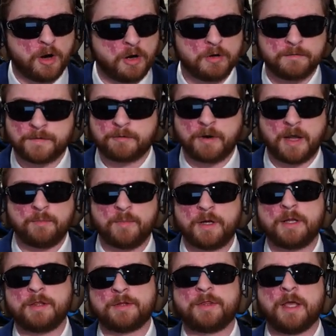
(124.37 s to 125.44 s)
all of the grant
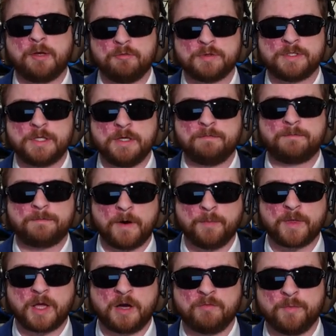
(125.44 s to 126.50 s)
money that they'd received from
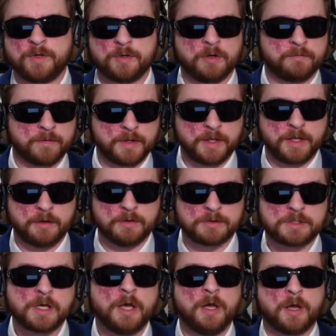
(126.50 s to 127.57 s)
the government over the years,